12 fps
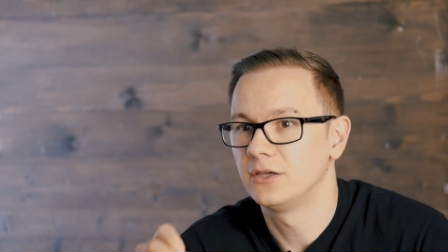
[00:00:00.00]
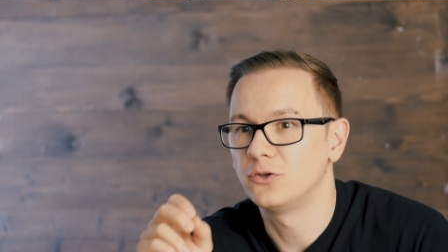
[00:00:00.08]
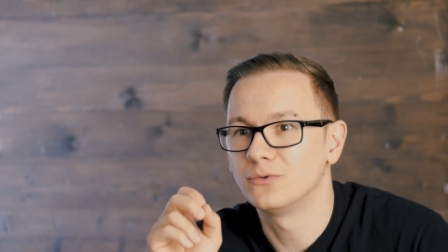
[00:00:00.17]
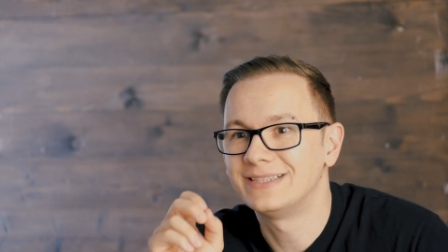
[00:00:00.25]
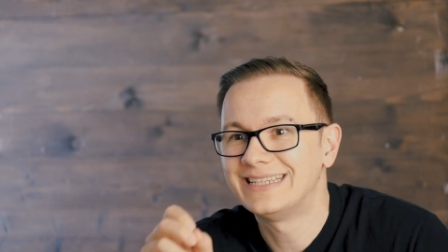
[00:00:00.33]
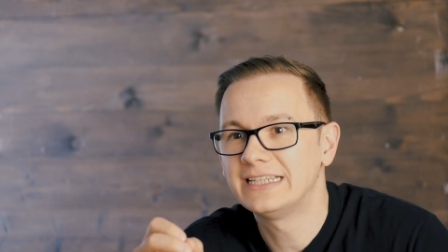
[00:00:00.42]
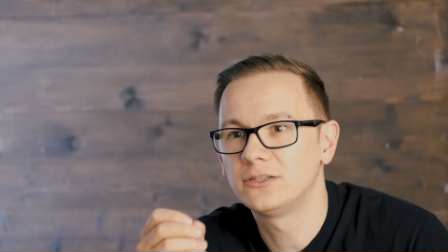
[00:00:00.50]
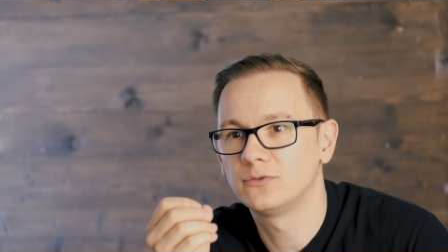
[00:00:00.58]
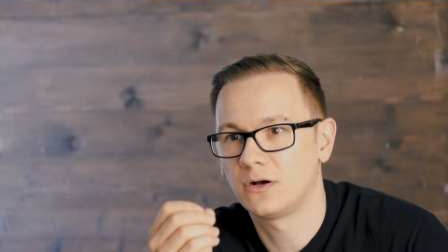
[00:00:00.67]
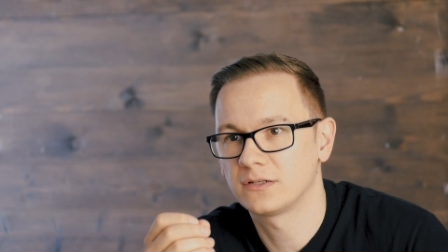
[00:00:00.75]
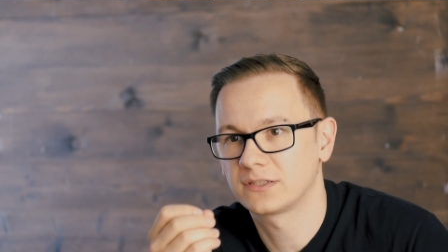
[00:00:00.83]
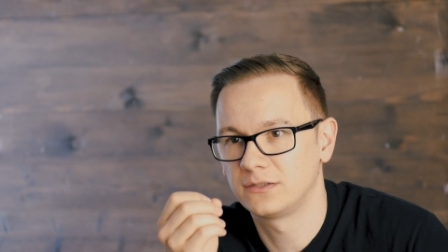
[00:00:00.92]
You need
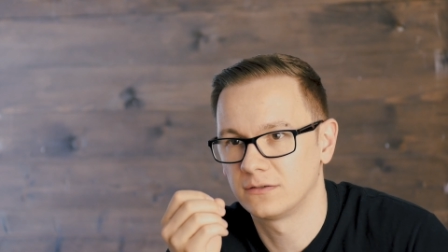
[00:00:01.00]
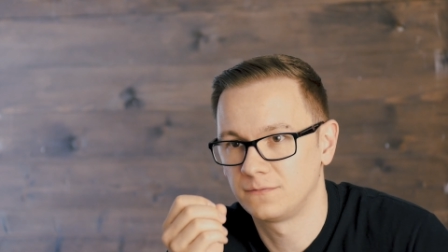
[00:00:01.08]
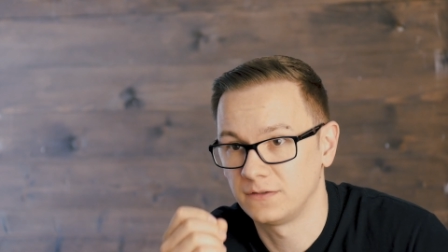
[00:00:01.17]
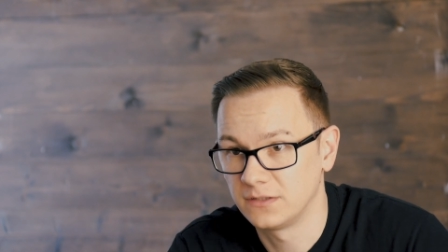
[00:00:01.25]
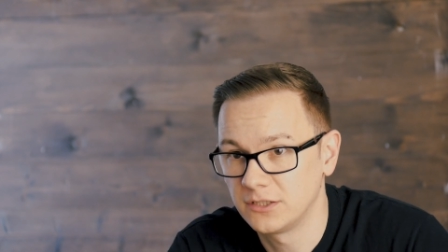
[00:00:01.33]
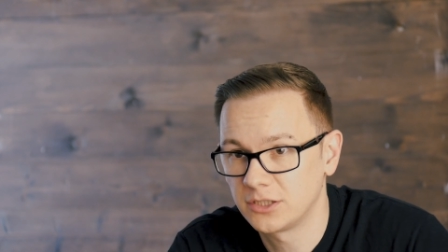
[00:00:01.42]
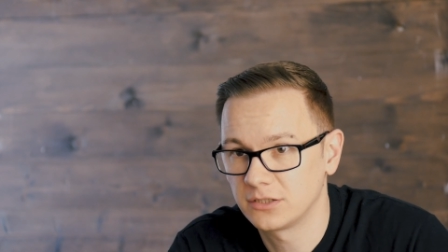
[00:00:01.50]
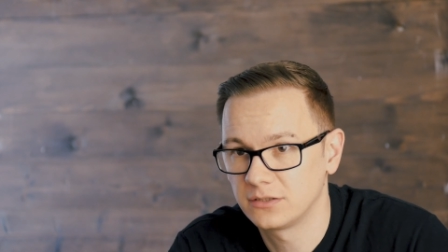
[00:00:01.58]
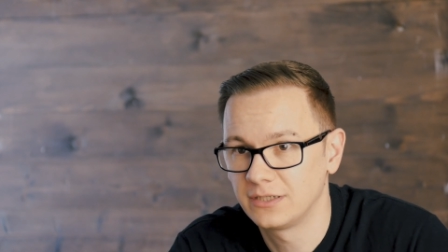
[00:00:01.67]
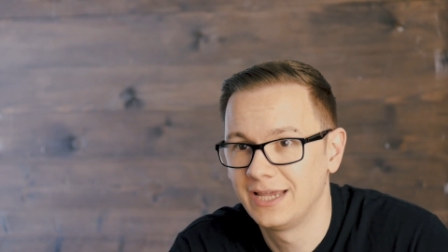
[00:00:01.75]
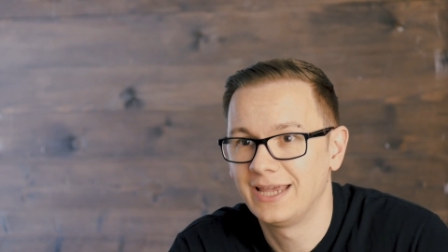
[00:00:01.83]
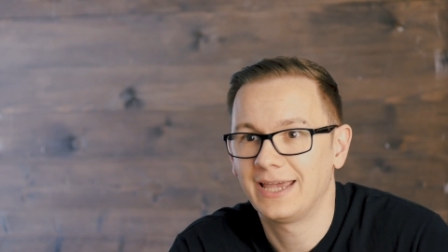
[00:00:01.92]
to ask your
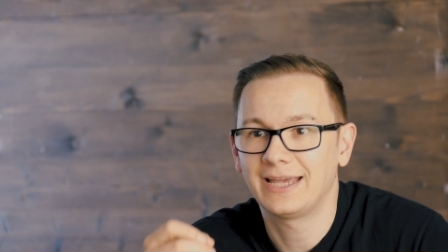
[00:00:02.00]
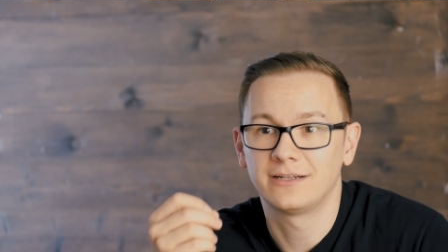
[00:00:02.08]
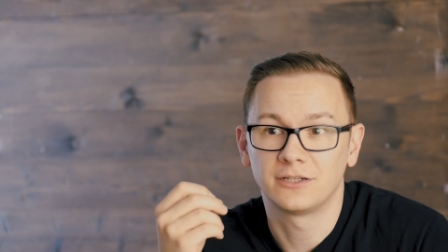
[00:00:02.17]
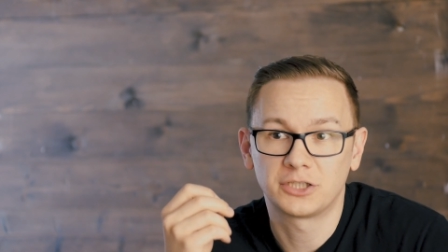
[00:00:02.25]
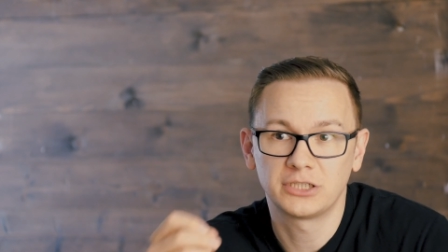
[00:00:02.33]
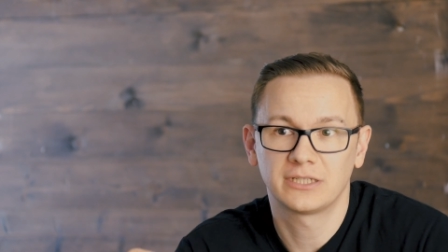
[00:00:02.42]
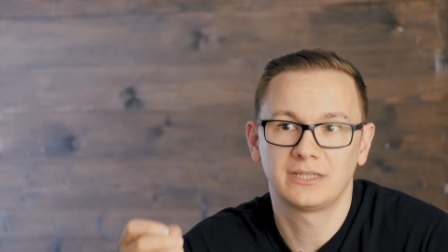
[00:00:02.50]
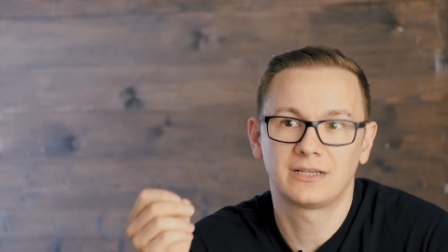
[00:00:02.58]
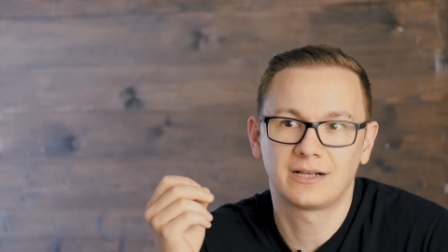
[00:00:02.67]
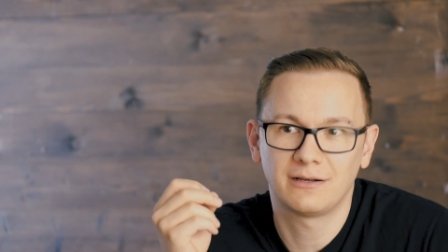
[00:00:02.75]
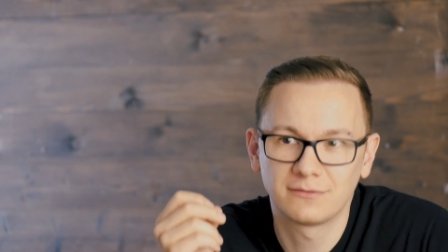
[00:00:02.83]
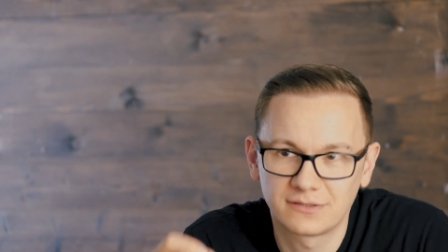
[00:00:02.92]
physician and a
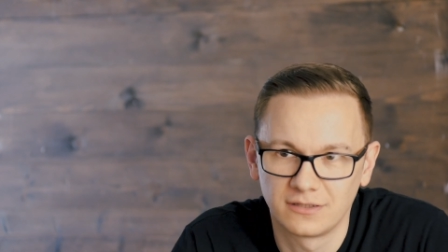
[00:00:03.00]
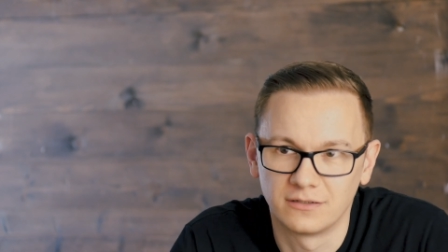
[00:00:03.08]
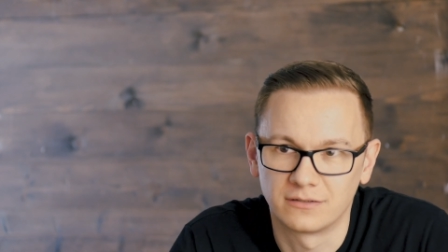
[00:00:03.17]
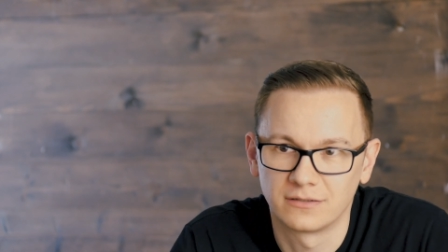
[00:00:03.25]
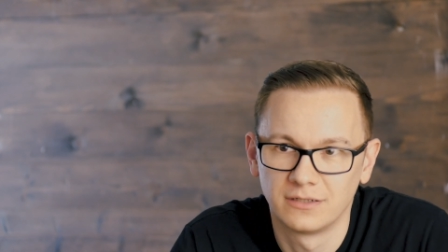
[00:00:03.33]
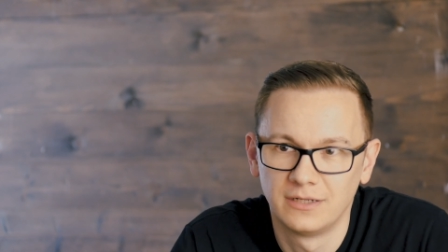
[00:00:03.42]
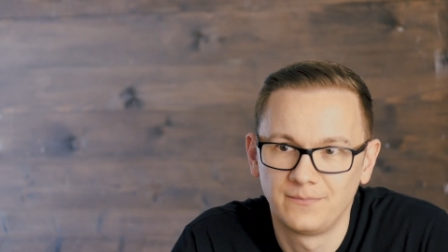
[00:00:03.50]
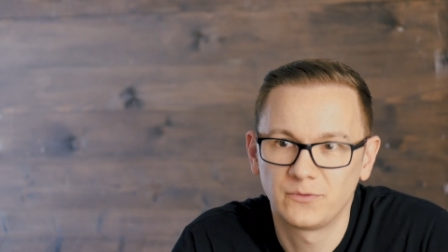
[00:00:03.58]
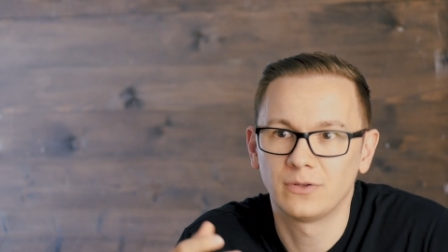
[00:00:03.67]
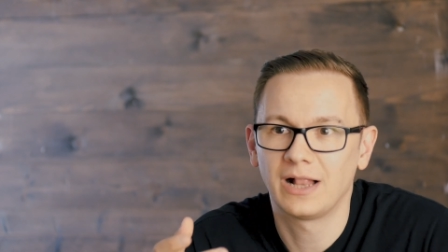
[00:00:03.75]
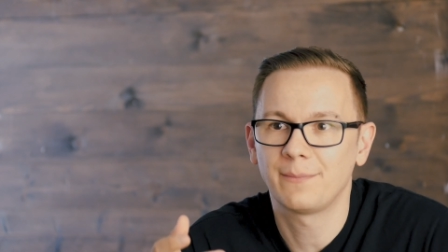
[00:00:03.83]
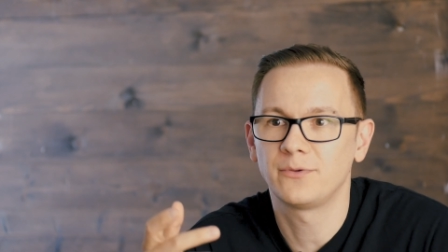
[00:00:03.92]
genetic counselor
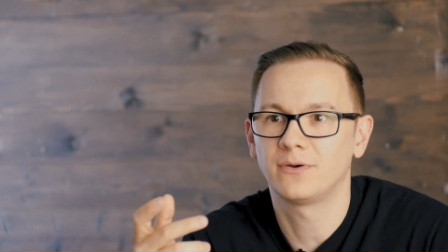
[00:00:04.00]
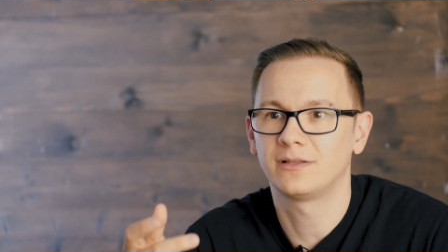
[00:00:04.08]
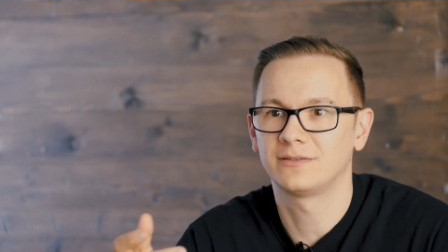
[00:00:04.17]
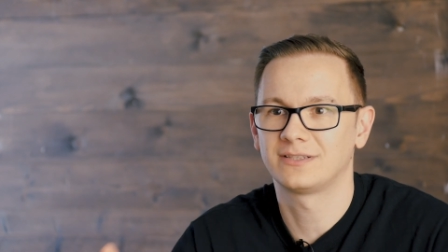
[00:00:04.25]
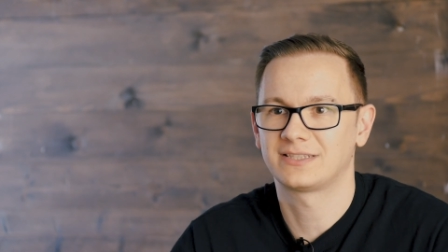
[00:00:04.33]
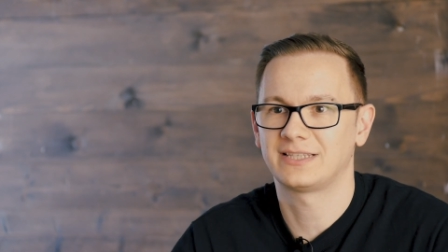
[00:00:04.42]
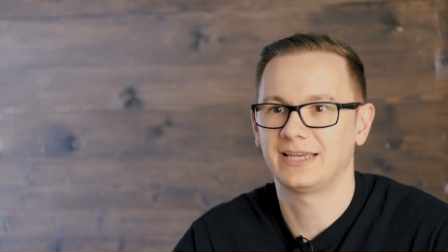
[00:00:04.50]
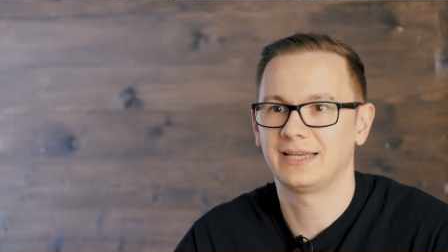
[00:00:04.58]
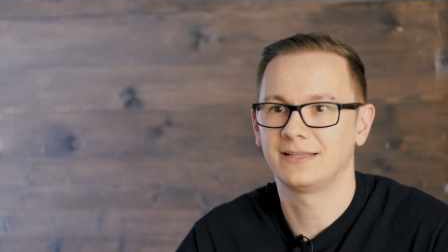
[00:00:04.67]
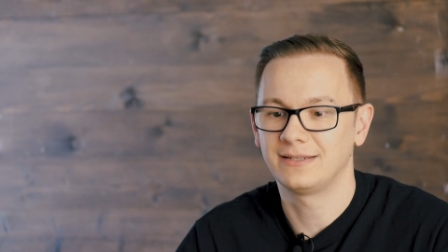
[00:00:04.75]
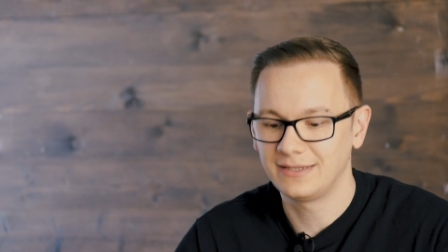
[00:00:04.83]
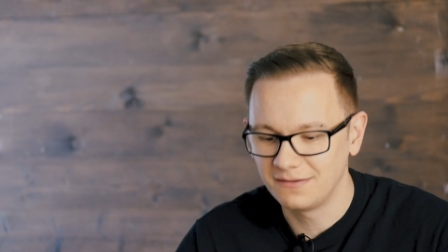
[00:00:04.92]
to help you
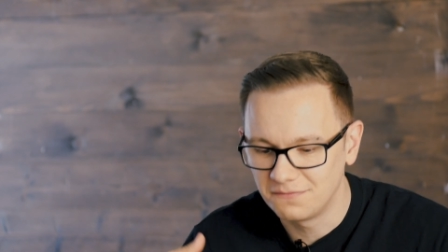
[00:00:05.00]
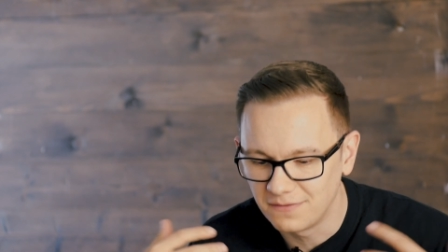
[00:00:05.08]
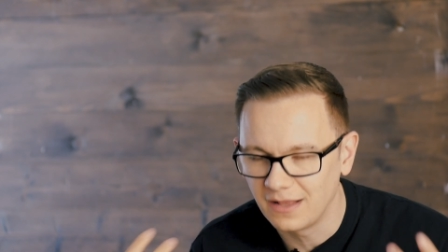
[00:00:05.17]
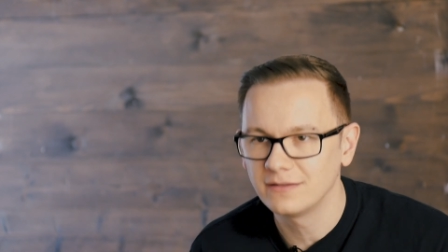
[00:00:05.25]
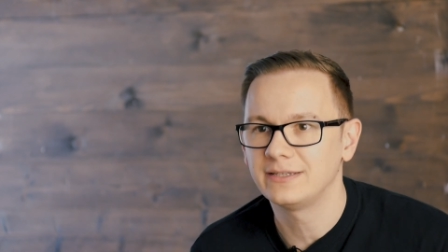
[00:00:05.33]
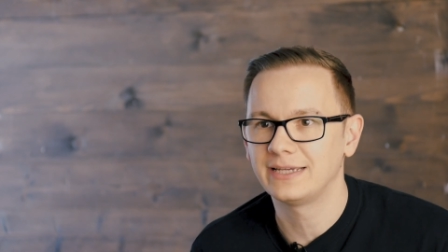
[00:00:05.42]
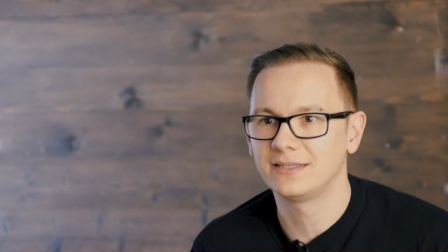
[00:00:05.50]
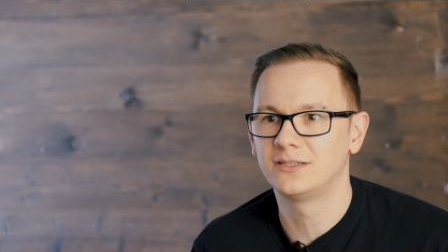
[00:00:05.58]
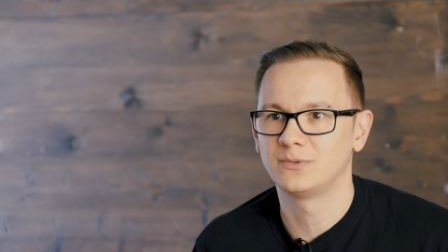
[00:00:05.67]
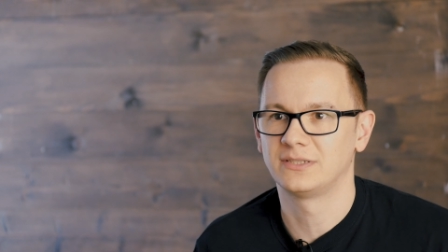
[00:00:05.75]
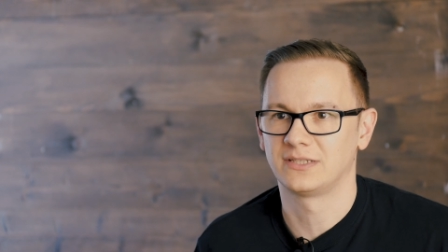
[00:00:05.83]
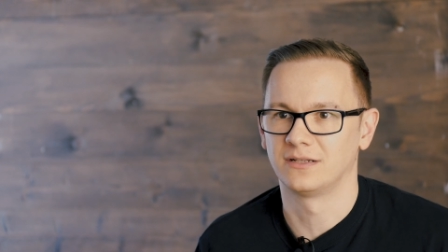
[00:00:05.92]
understand and evaluate
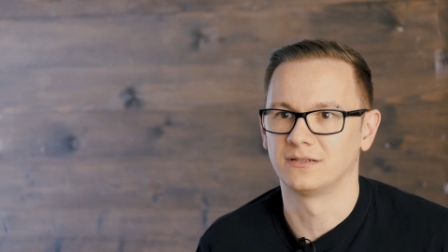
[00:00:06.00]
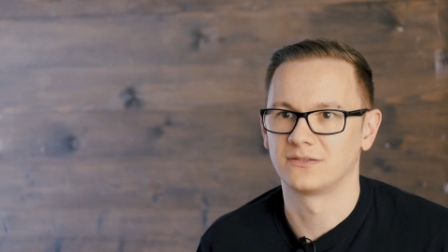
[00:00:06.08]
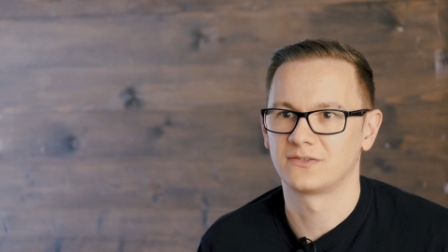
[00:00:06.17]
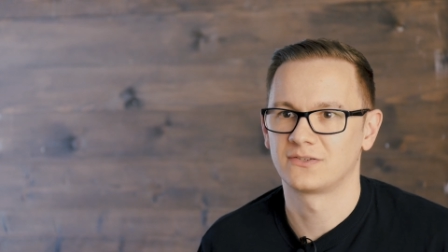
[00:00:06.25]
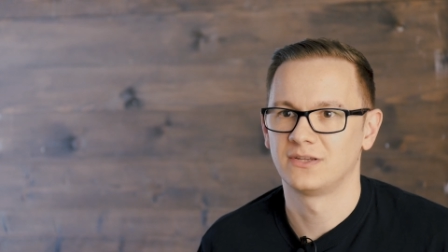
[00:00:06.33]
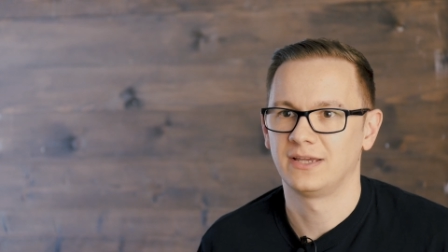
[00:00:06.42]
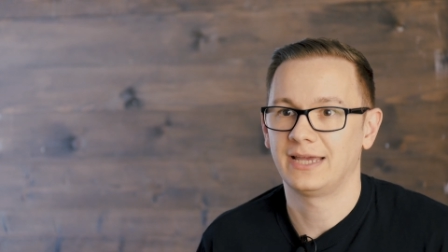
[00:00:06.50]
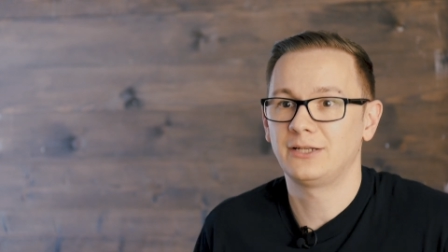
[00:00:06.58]
the results,